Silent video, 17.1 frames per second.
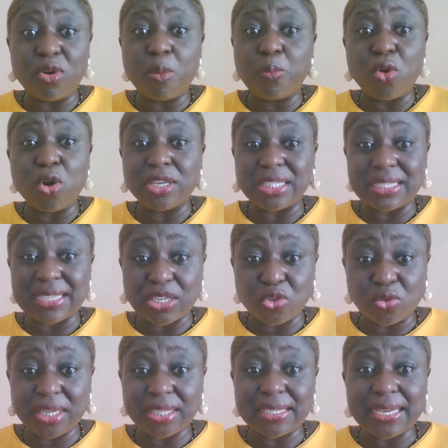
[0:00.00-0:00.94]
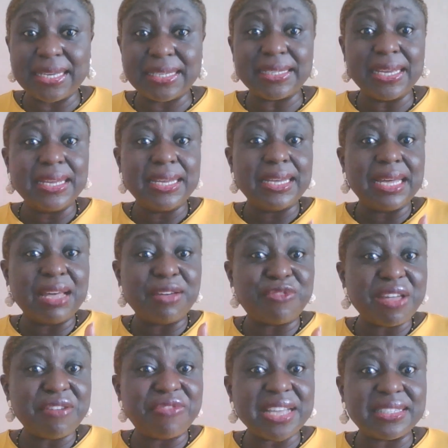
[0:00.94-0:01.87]
Upwork is saturated,
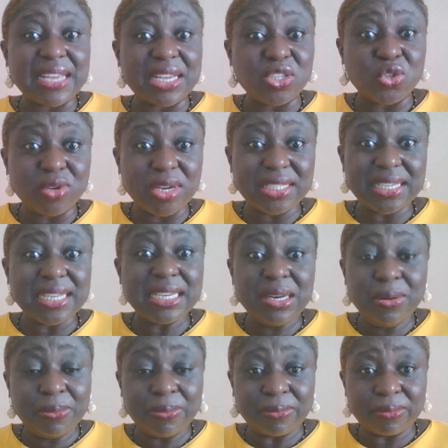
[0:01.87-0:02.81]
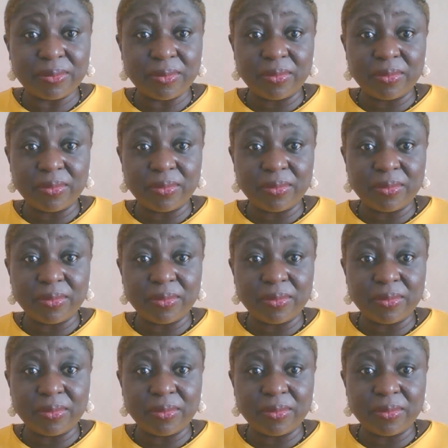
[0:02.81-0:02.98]
Fiverr is saturated.